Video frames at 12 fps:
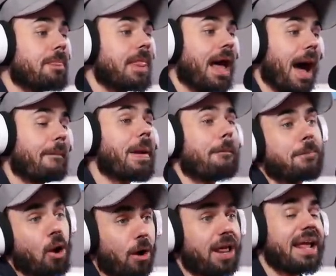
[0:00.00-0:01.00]
I'm going to
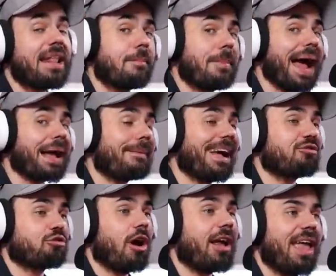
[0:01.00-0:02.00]
put it in the back of my
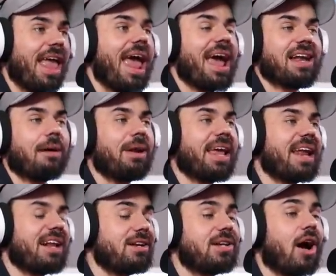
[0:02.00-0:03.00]
truck, and I'm going to
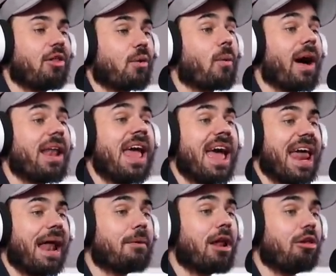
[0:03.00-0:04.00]
get another one.
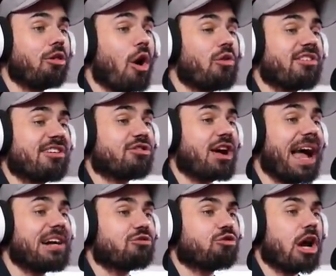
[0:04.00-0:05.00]
And I'm going to load this
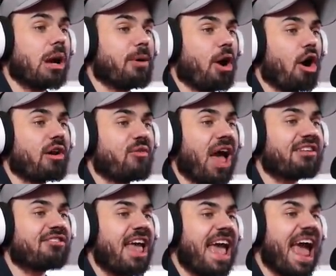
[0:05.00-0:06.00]
entire truck up with
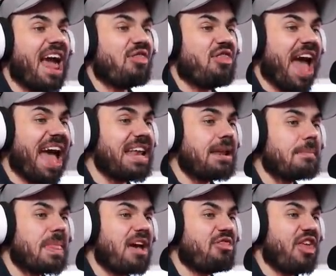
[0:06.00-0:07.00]
artifacts, and then,
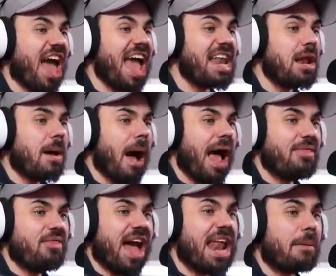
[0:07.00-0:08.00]
and then,
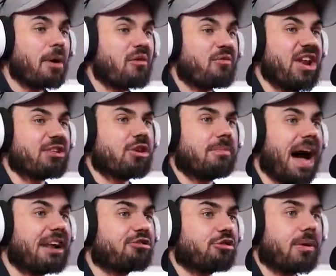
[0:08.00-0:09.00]
and then I'm going to feed it to the
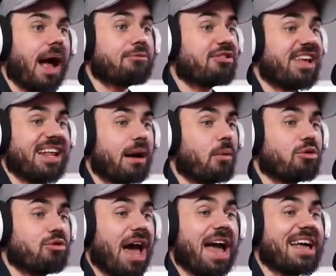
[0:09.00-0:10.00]
monster. I'm just kidding. I won't
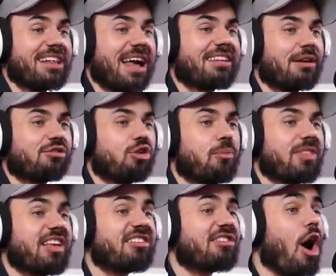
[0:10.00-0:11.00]
do that because that sounds stupid.
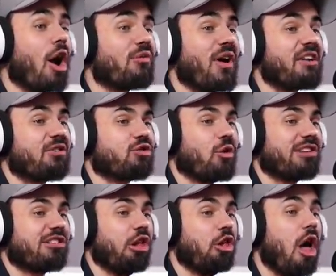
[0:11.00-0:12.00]
This is an artifact for sure.
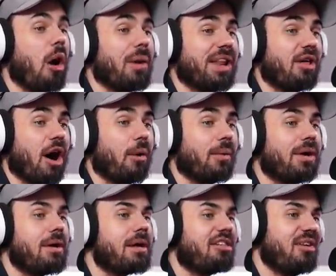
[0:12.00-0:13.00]
It's glowing, though.
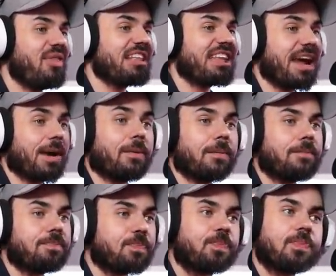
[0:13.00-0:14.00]
Leave that there.
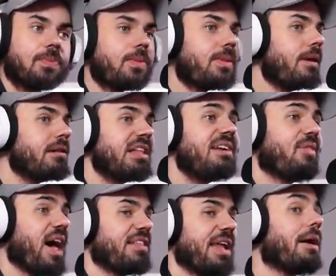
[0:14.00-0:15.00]
Leave
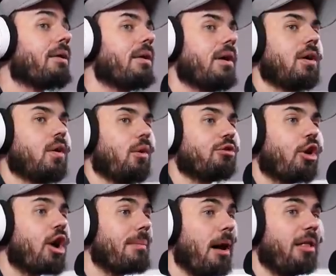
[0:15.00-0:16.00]
that there. We'll
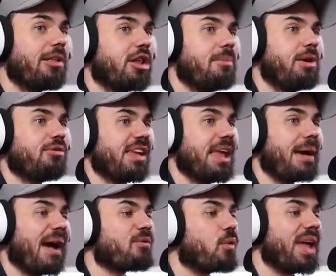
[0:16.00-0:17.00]
turn them all into the museum
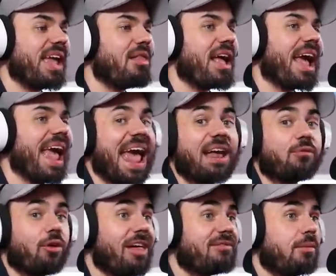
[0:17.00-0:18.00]
after we get like a
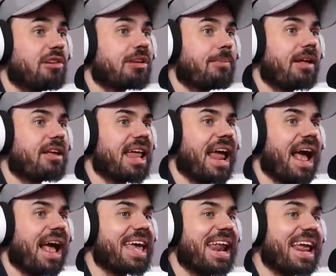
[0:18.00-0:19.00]
handful of them or something. Can
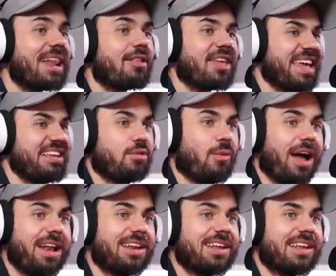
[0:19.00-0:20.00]
I, uh, can I get another easy one?